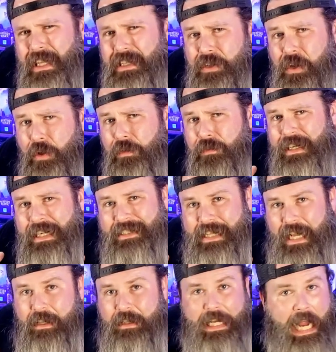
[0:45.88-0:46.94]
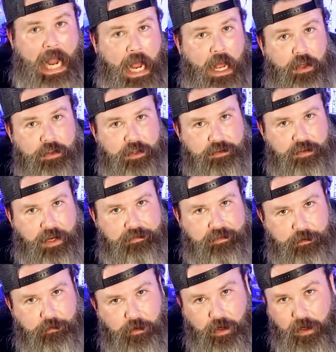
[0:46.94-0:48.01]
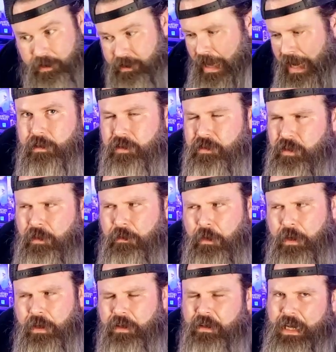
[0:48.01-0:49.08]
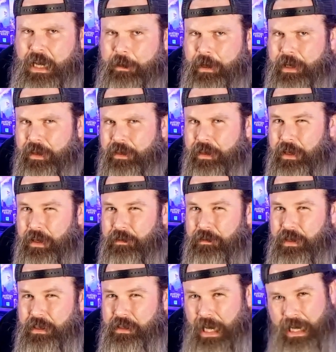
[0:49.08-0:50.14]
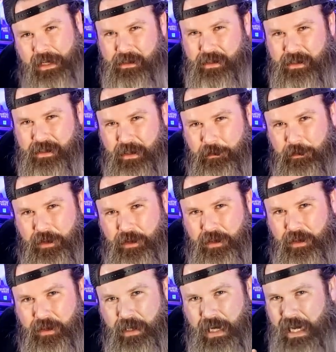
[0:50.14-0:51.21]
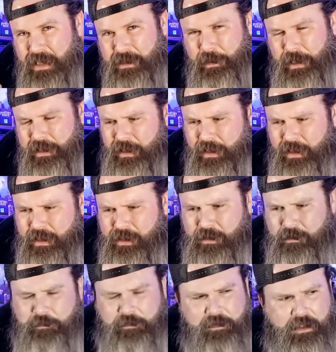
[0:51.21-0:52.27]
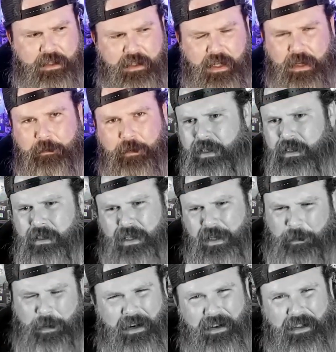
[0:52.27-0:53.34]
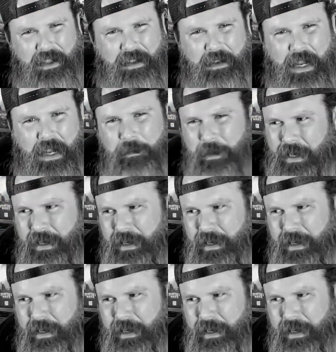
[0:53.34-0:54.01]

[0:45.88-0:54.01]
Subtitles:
let's go over exactly how the drafting works. There's only one other game I can think of that has a similar aspect, and it's designed by, it's like a pirate themed game. I